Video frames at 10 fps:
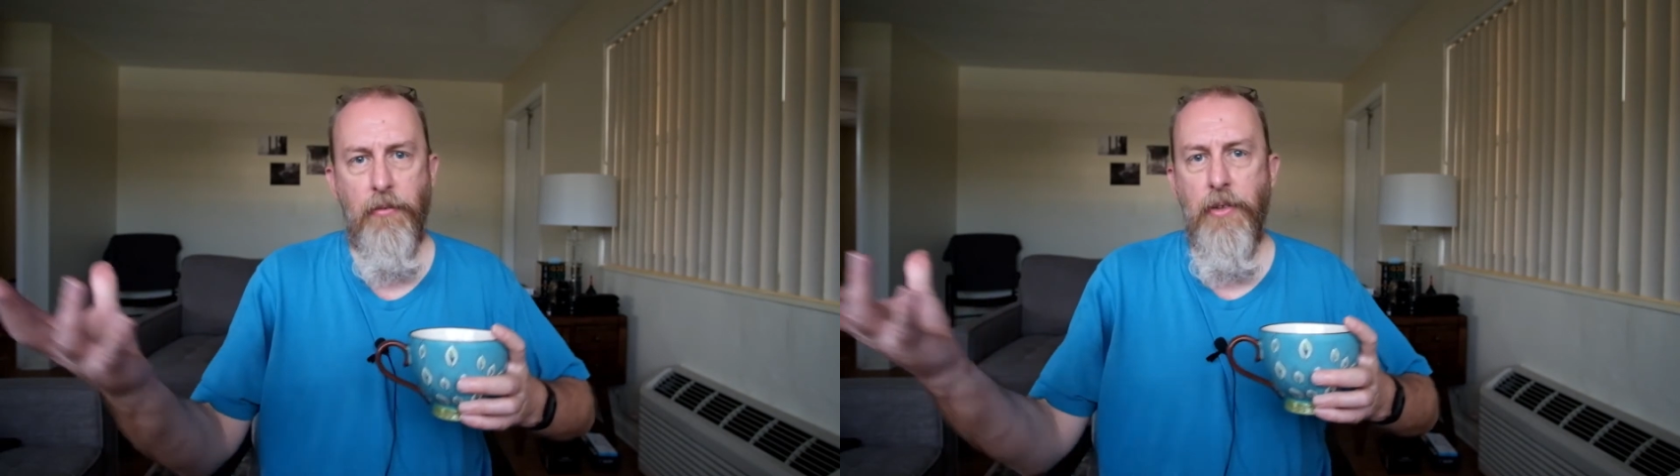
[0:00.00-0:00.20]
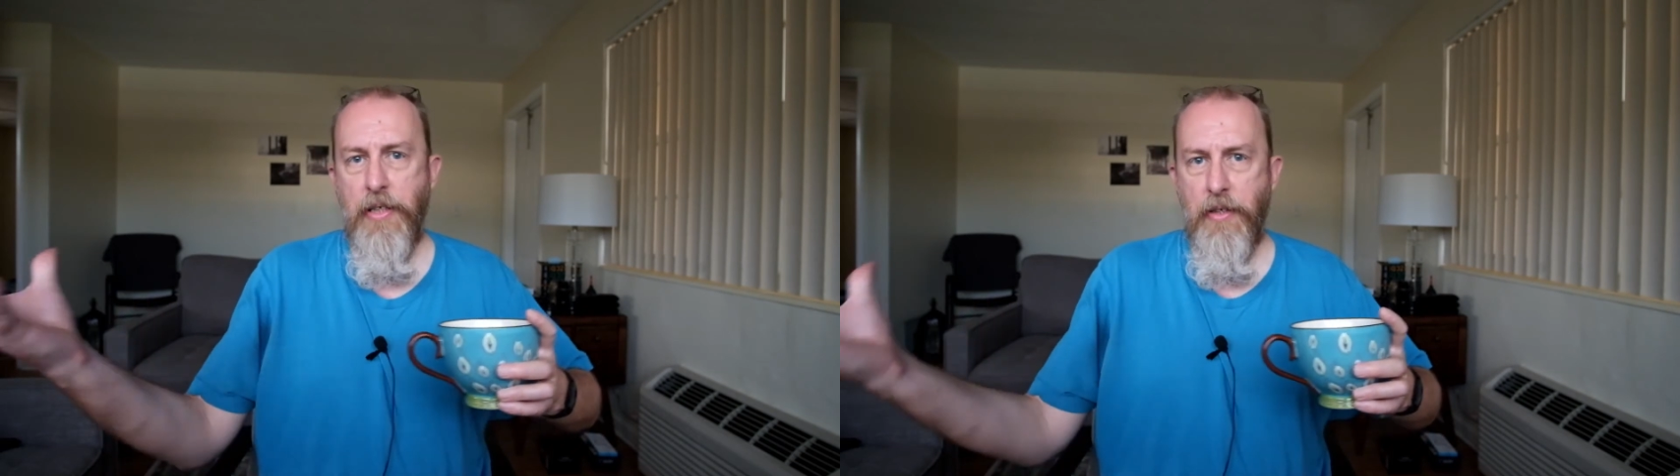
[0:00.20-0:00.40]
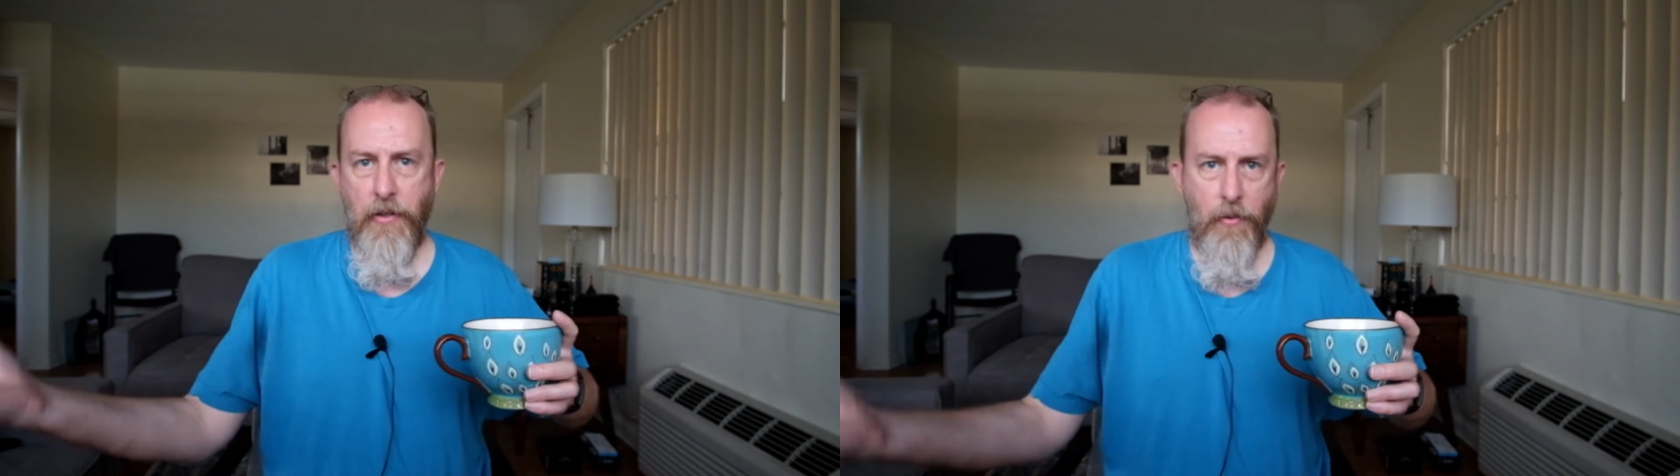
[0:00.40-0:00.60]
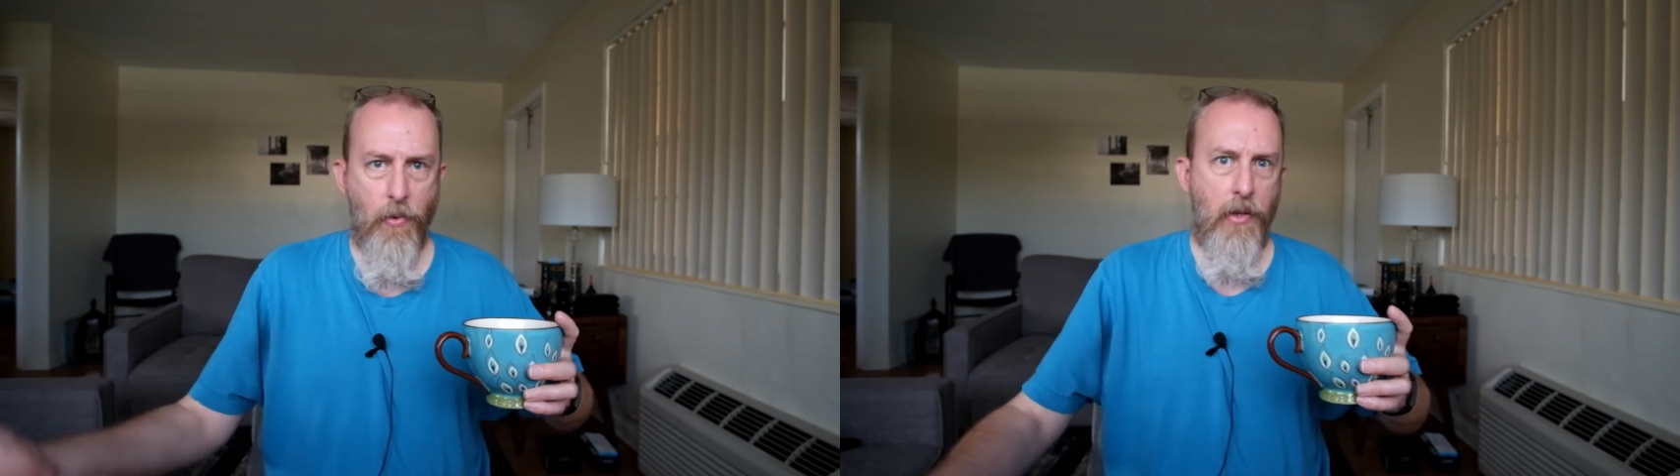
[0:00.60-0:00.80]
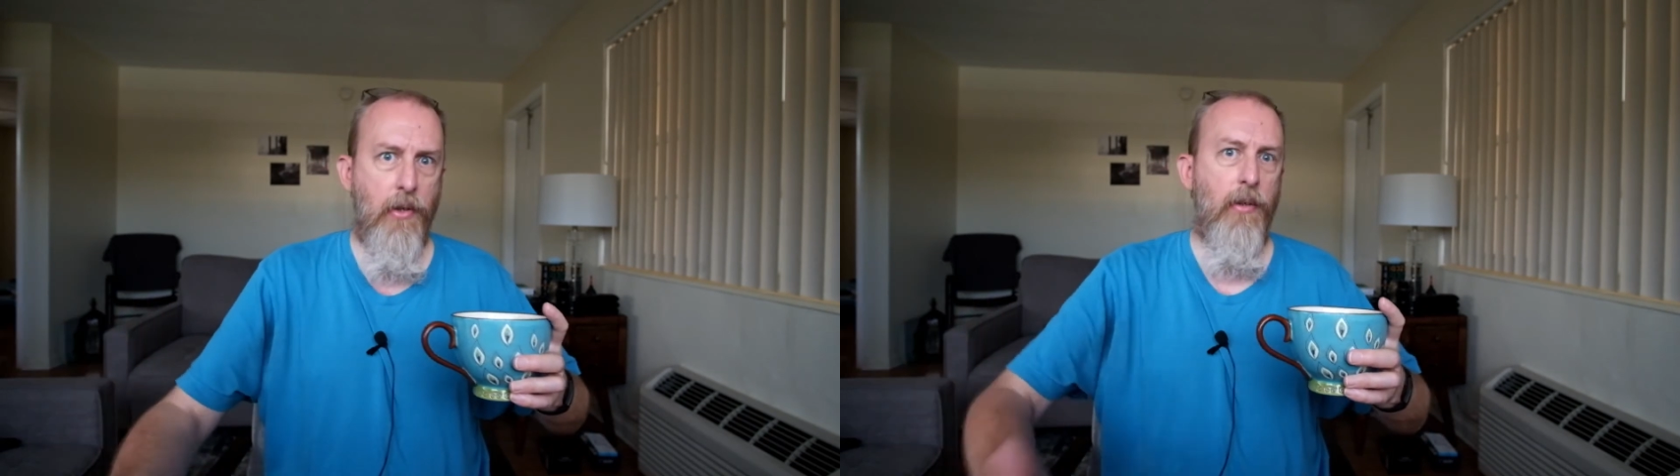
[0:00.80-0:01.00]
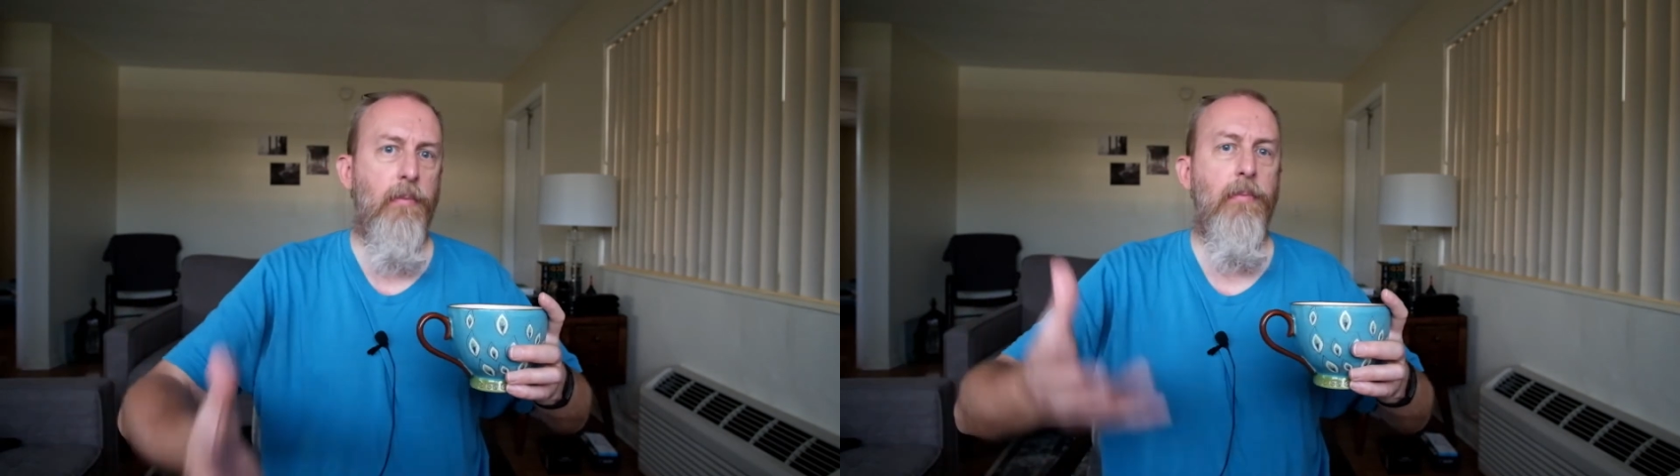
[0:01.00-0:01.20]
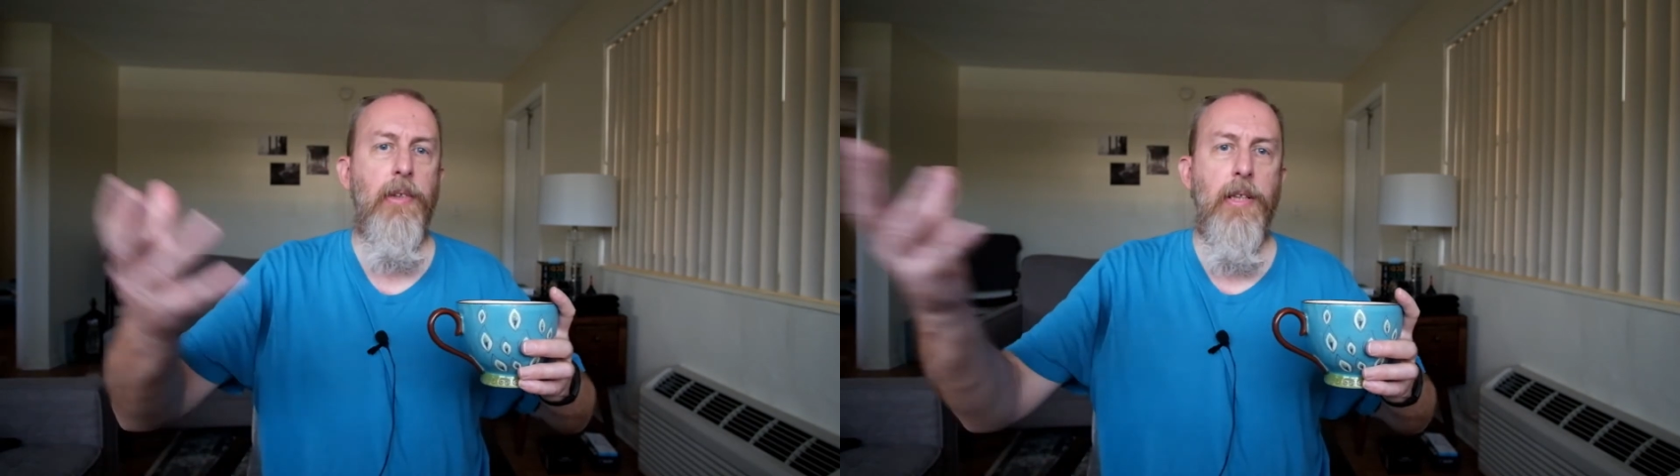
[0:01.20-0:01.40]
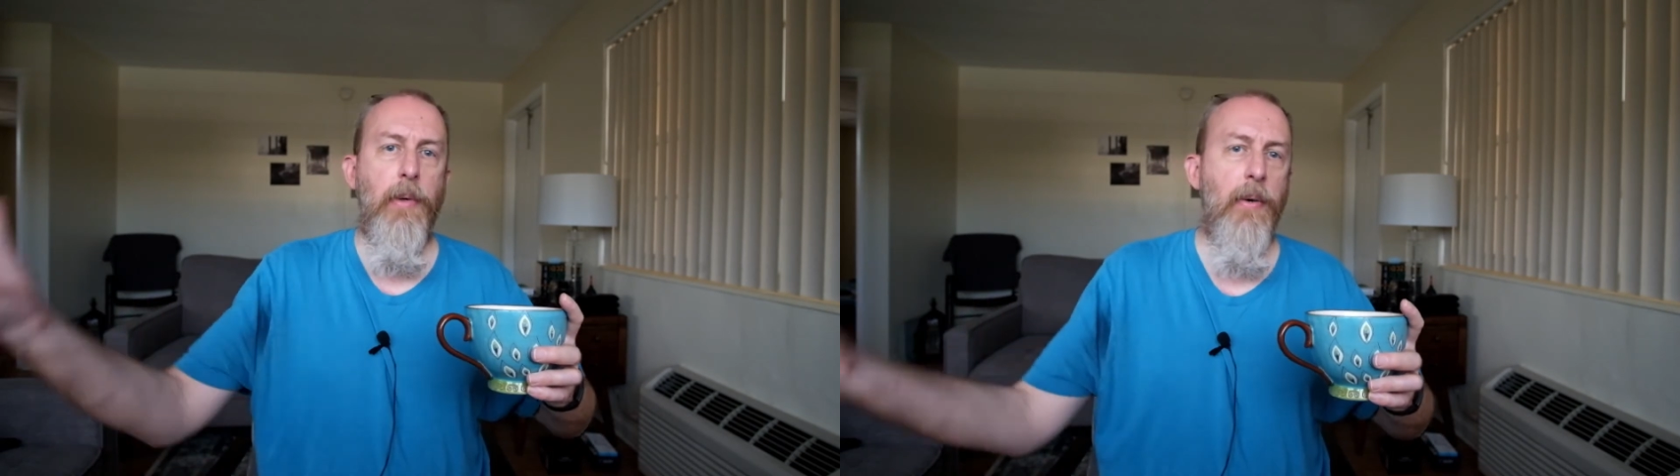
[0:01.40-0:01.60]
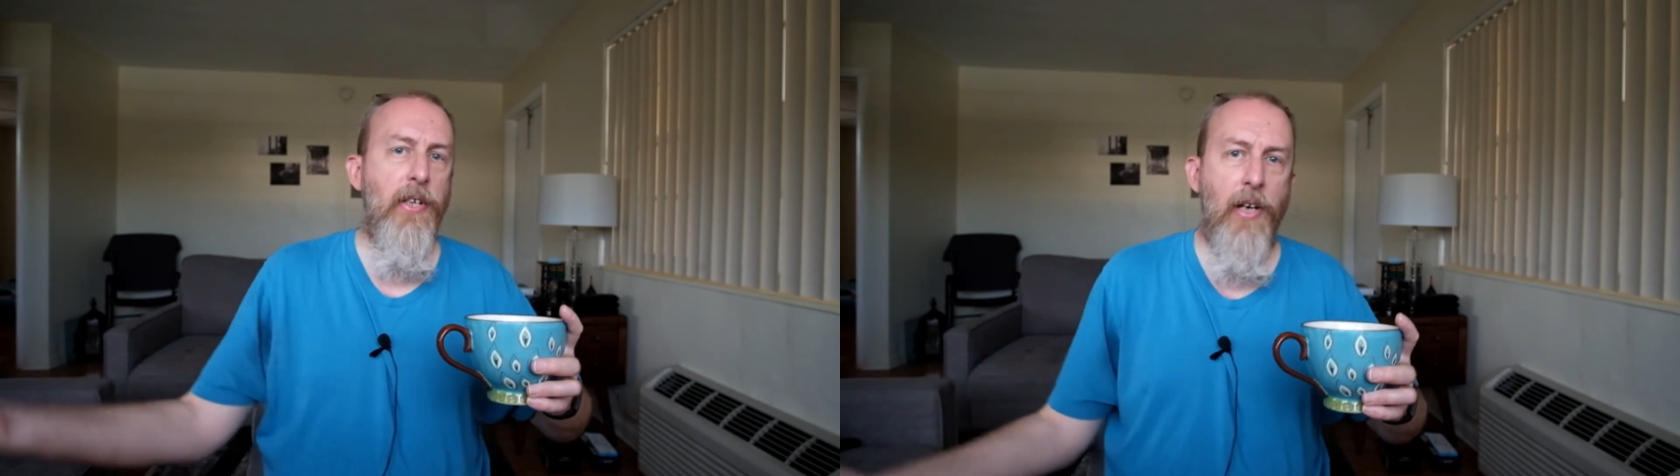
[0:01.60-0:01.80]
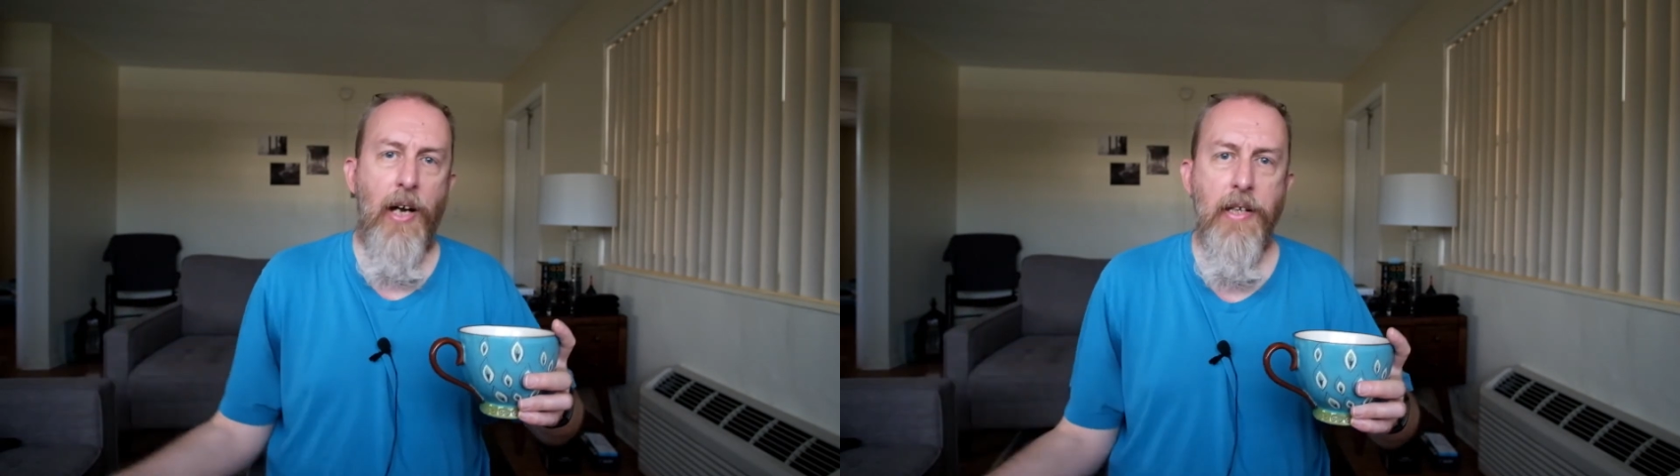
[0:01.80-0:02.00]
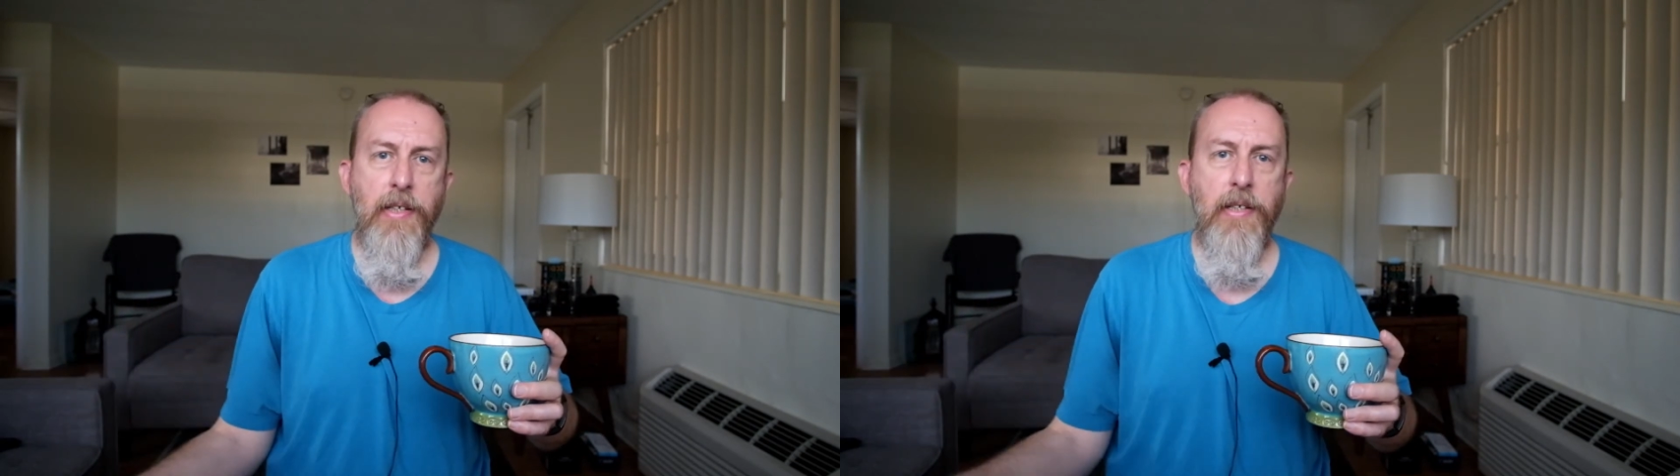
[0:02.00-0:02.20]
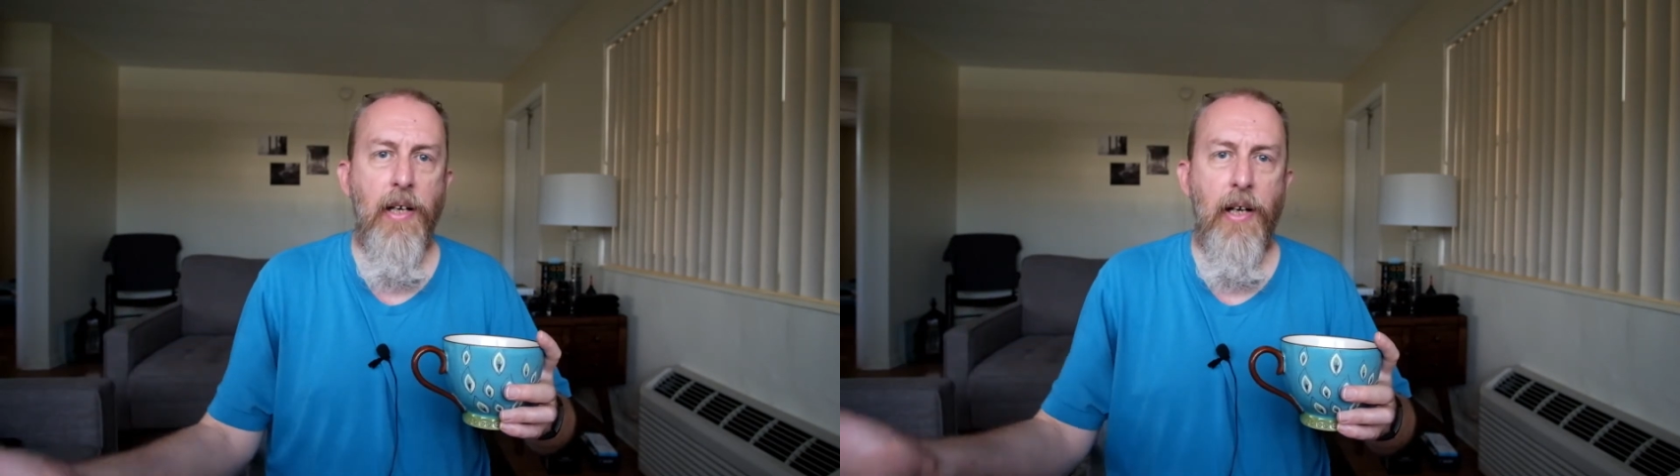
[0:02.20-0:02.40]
considered one of the literary giants.